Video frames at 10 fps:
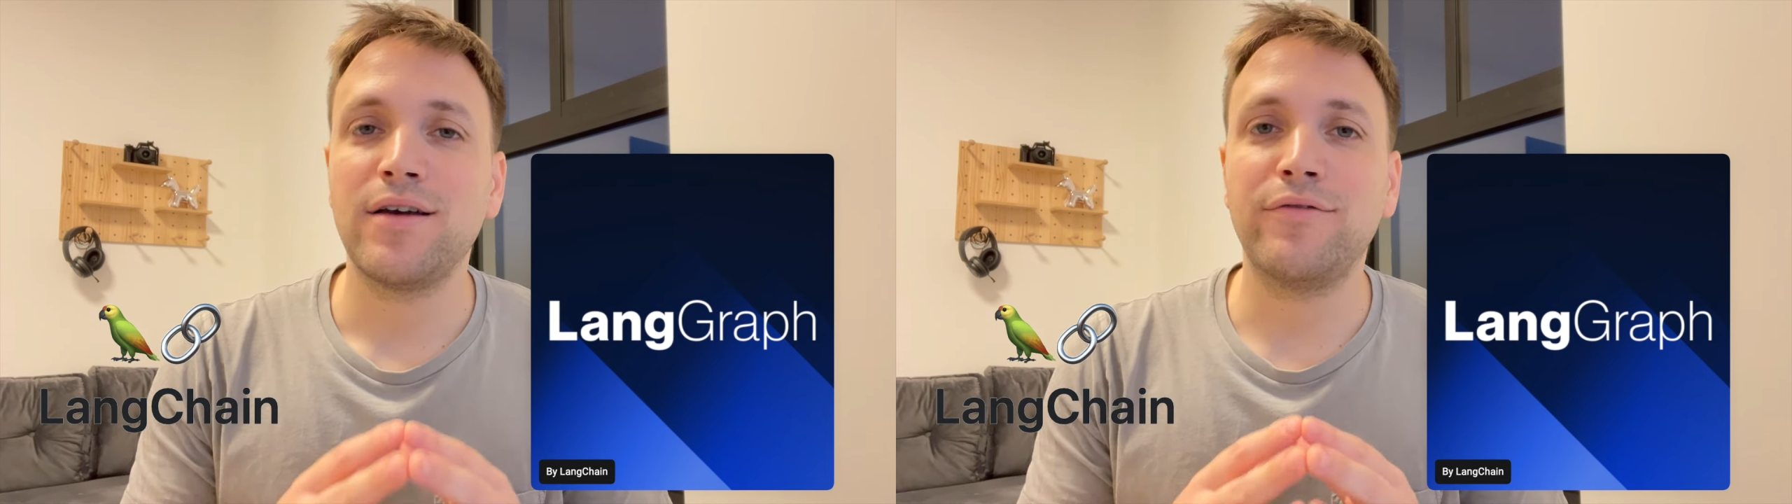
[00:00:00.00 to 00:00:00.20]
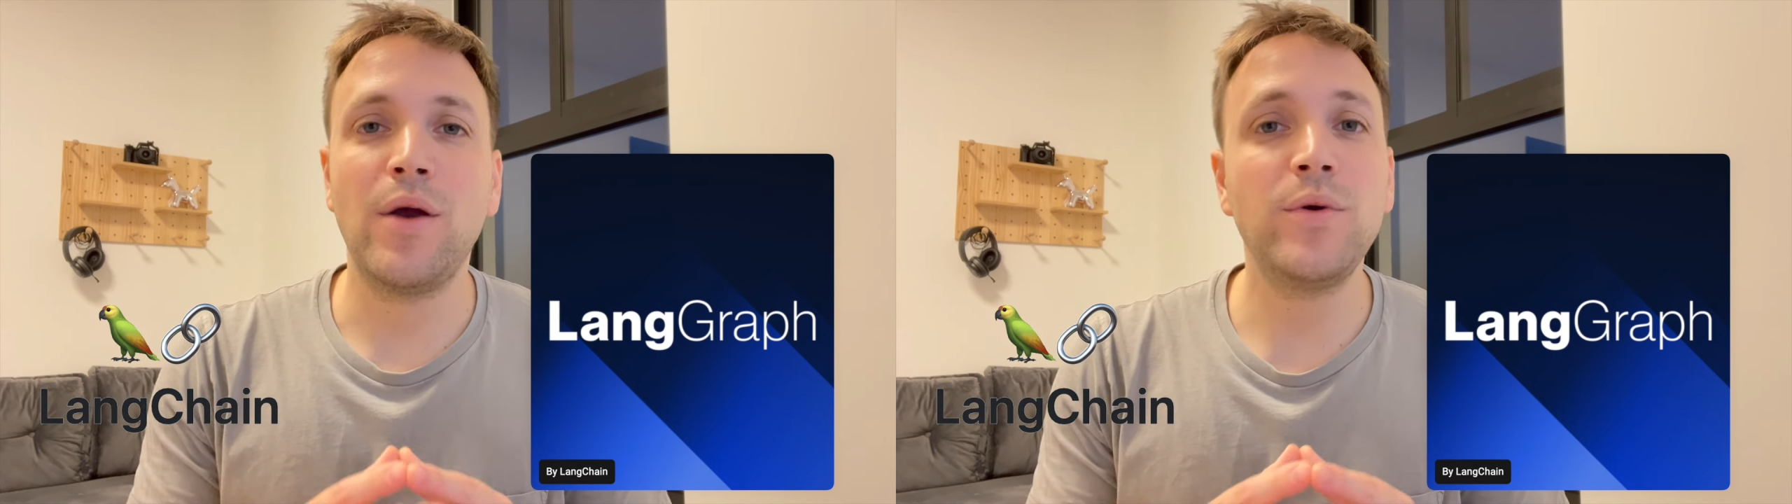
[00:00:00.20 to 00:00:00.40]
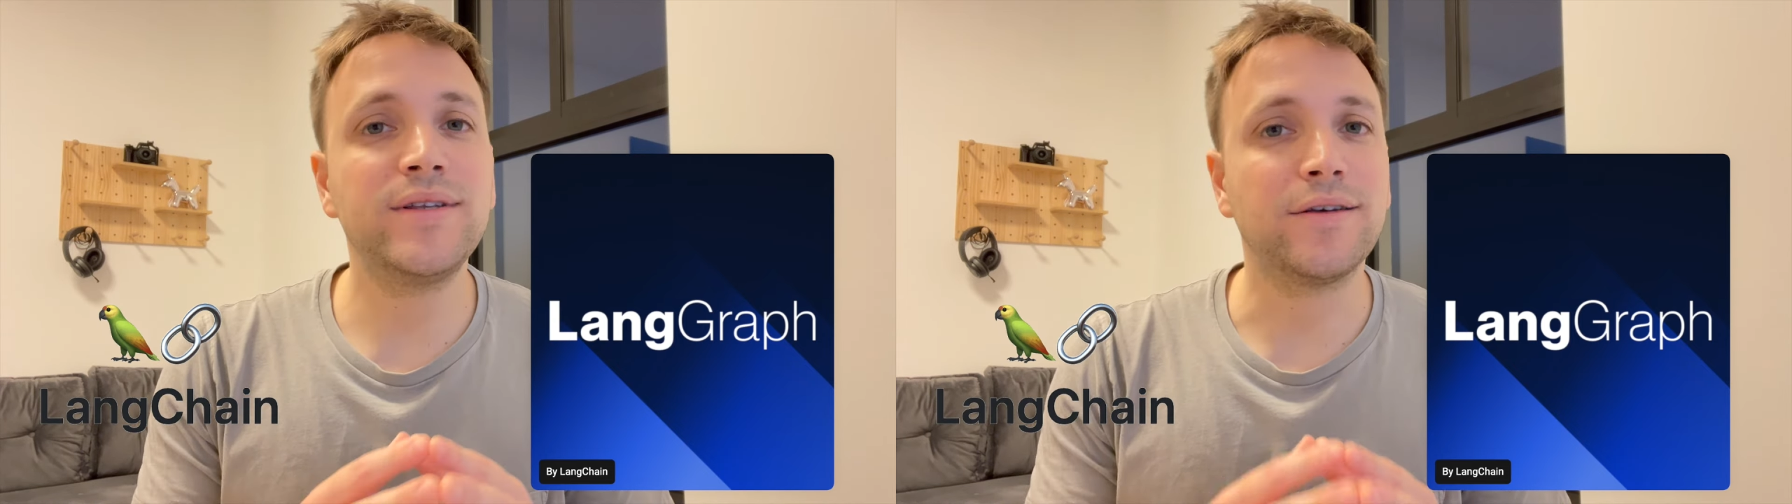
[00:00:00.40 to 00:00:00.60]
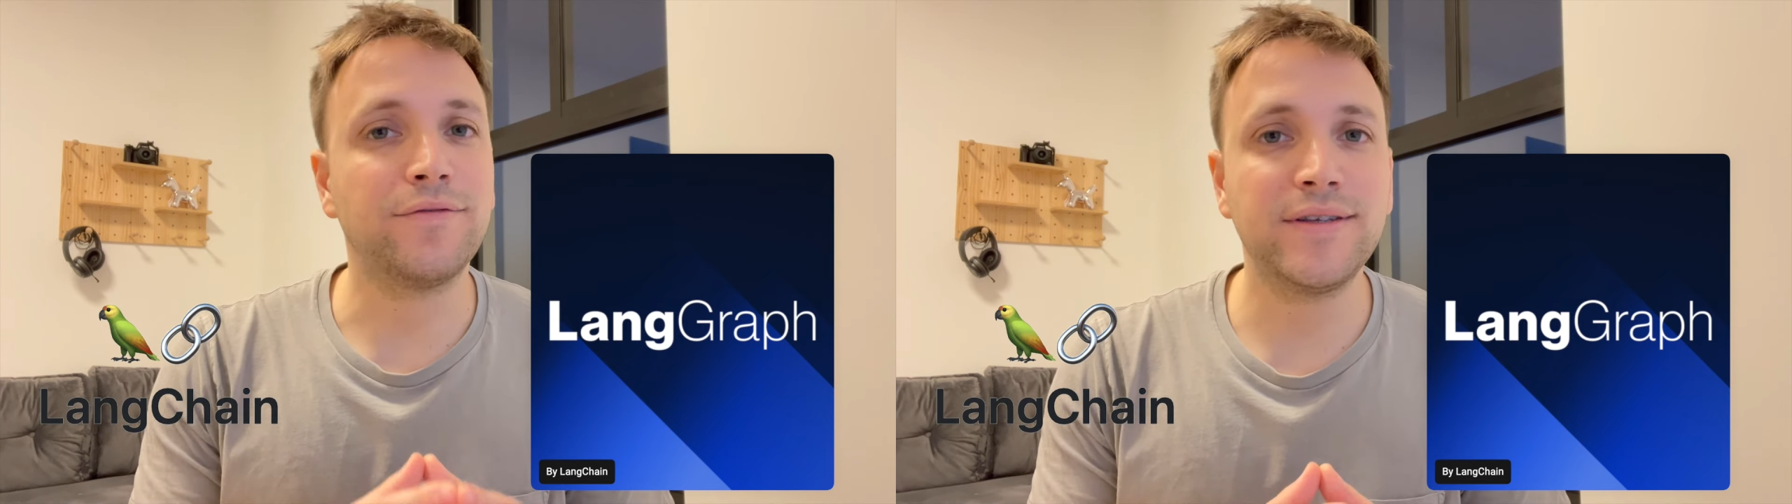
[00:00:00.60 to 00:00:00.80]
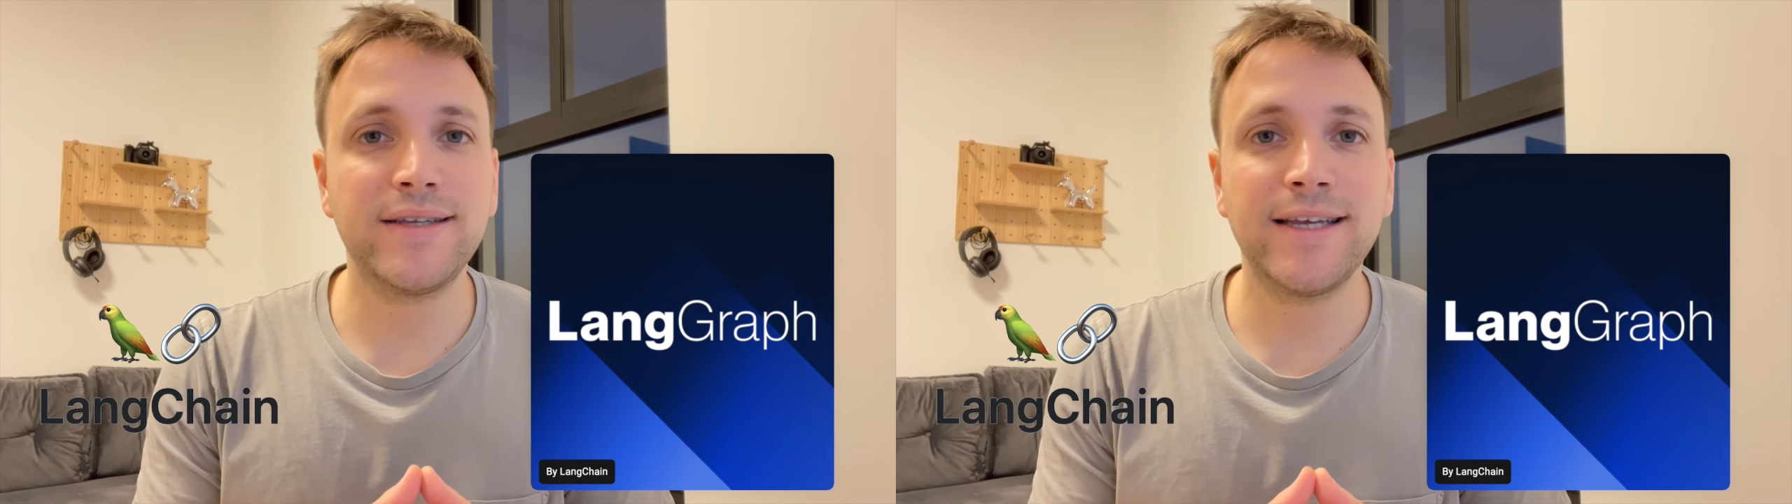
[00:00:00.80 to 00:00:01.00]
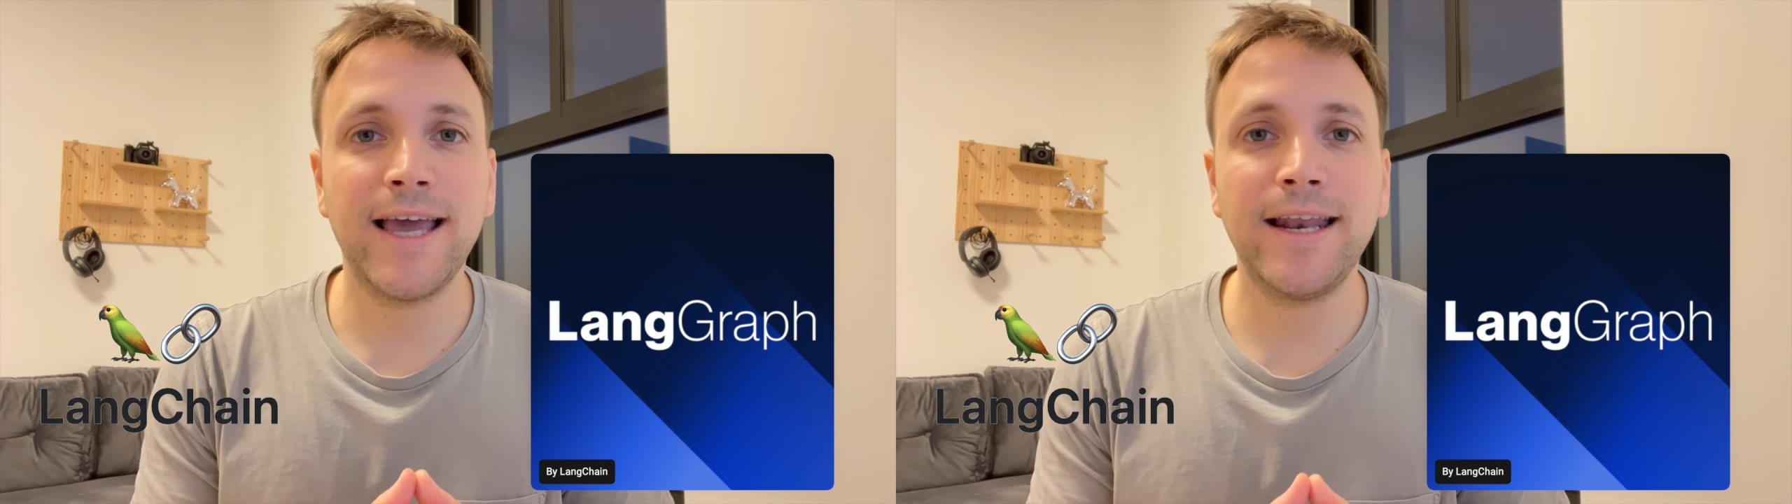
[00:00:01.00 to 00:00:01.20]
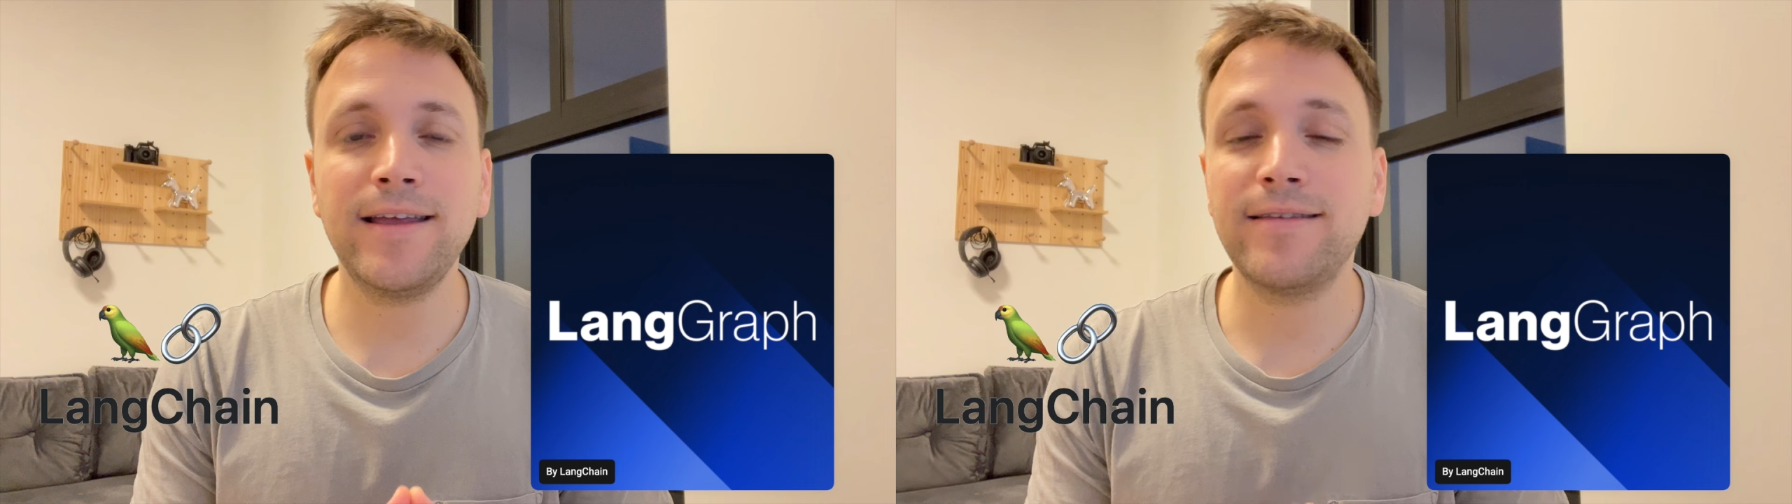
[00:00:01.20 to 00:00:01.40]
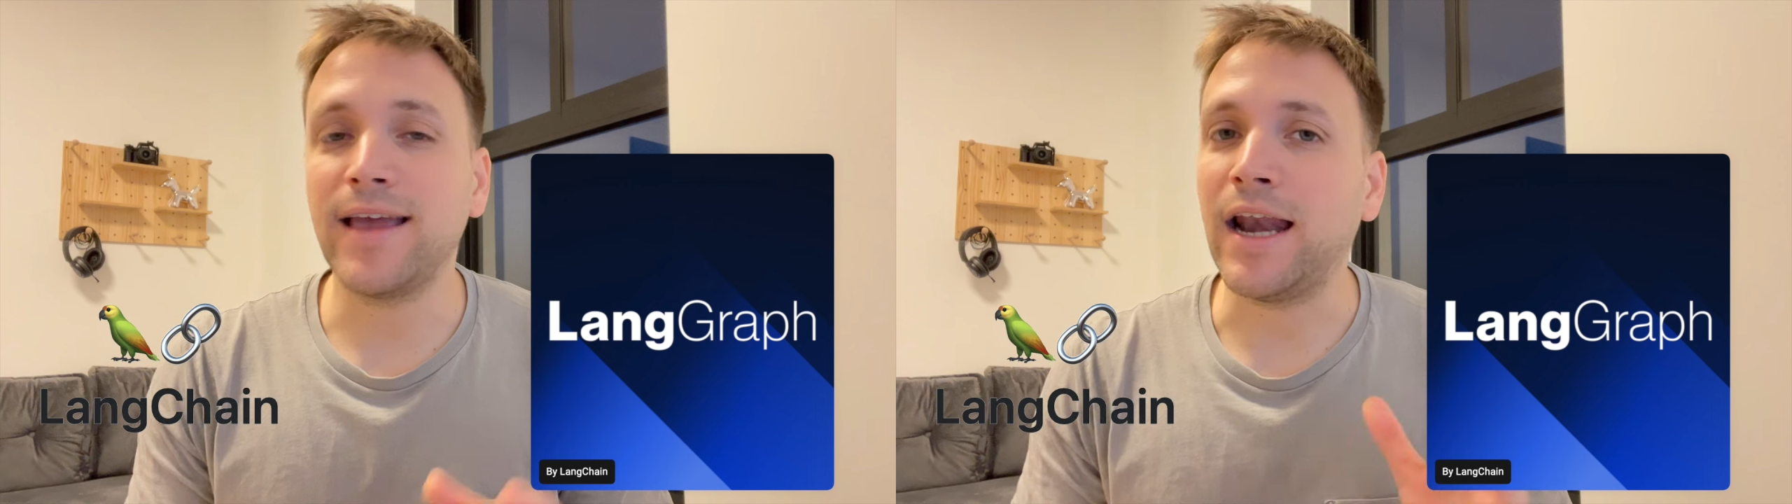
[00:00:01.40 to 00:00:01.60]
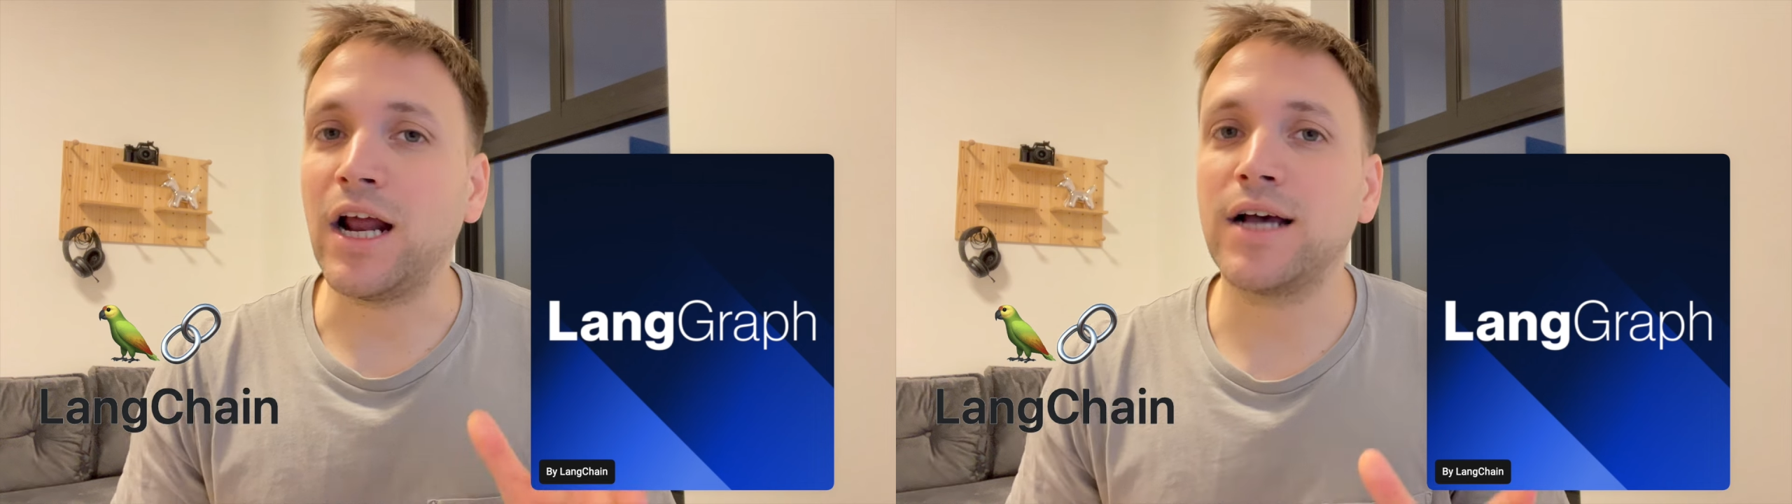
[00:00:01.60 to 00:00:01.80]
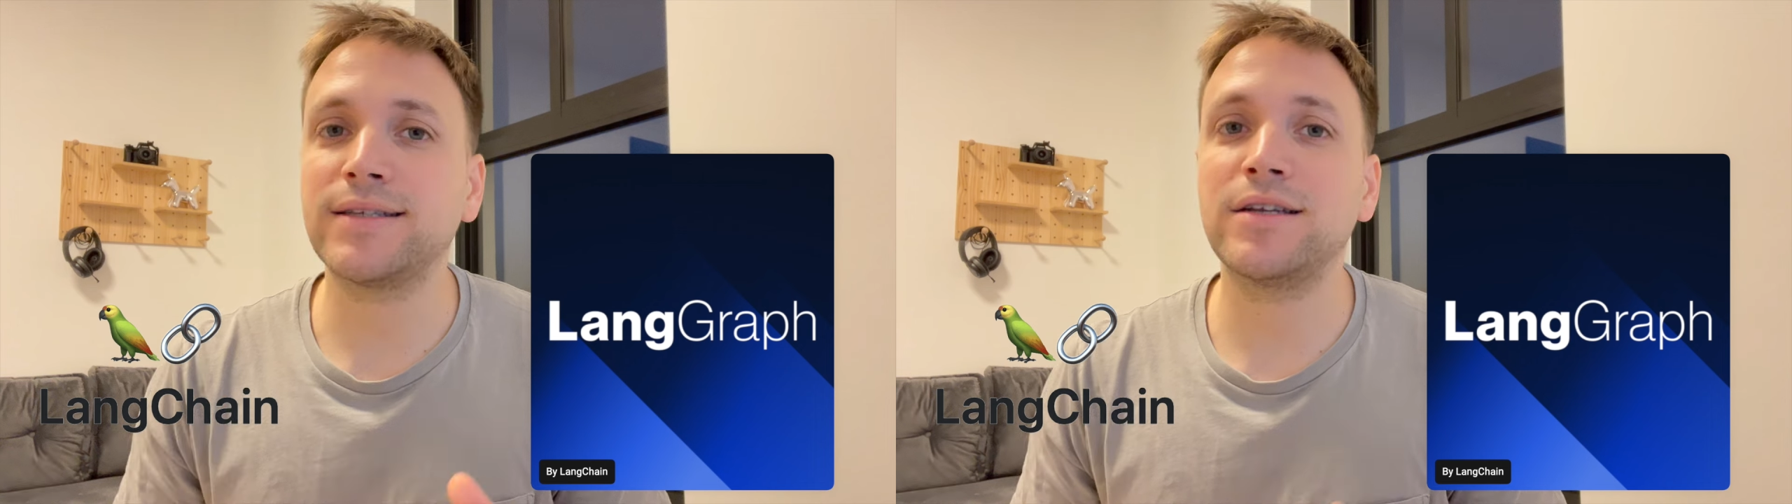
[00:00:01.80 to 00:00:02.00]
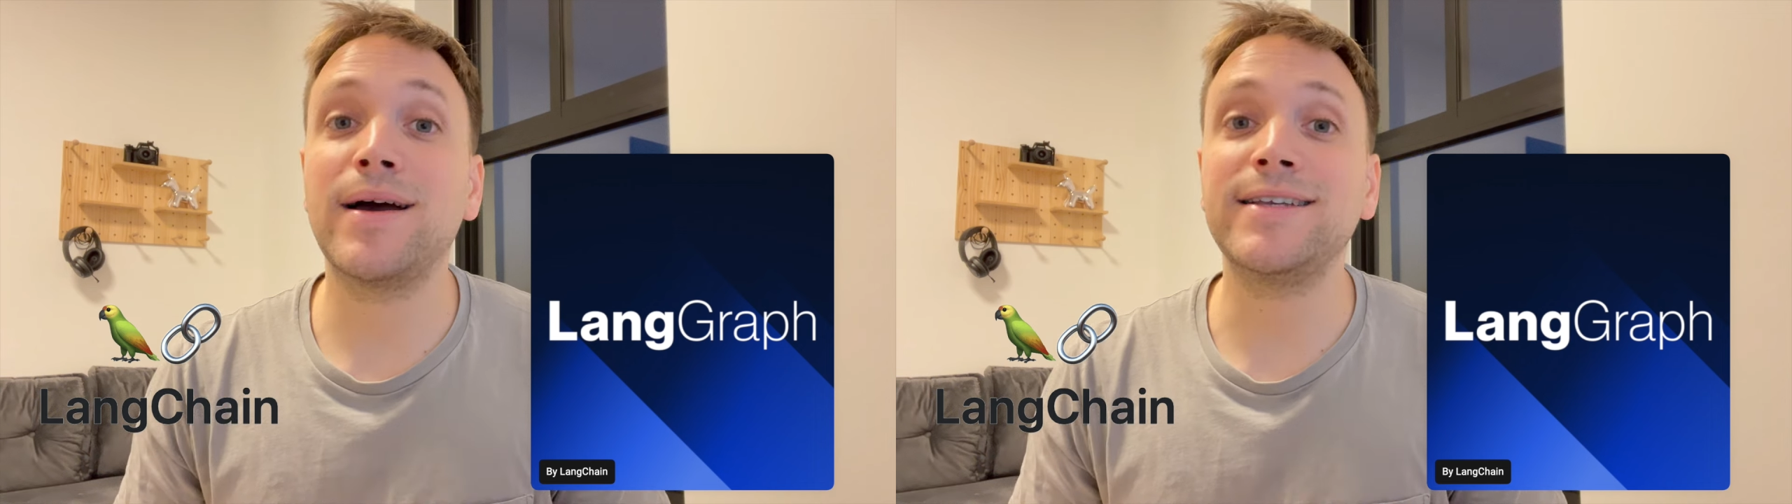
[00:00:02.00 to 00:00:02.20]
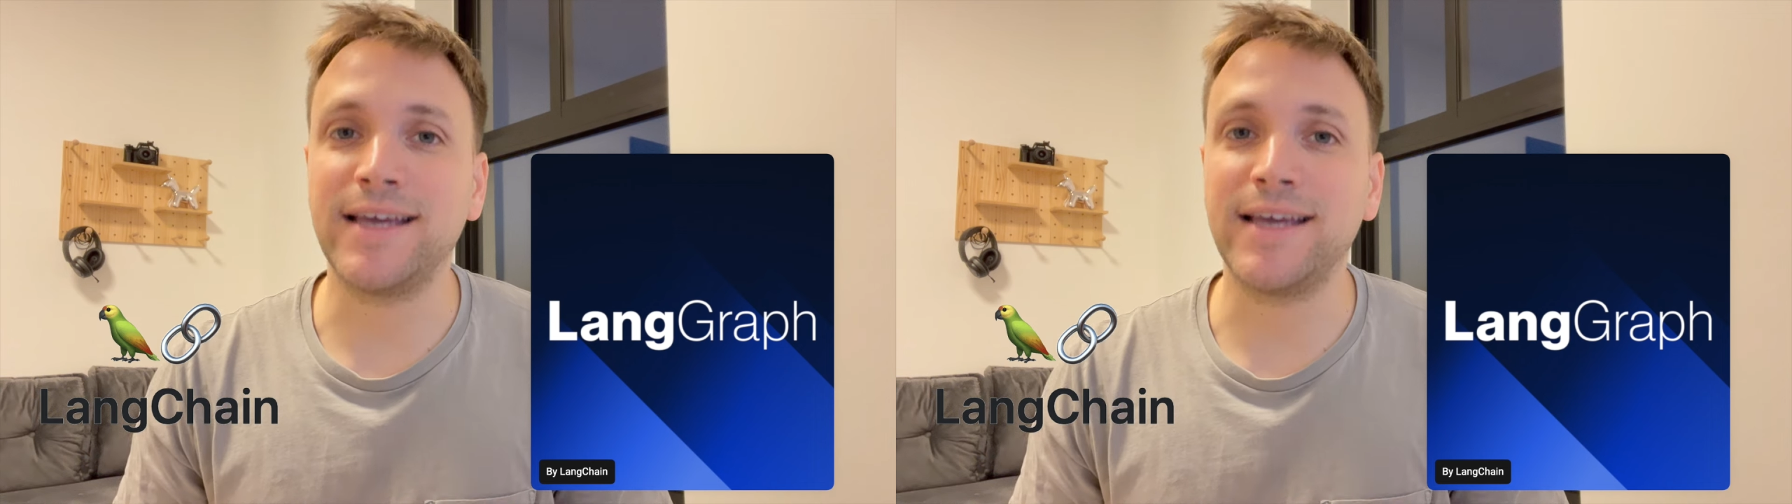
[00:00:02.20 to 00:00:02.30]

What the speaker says: very sophisticated and customized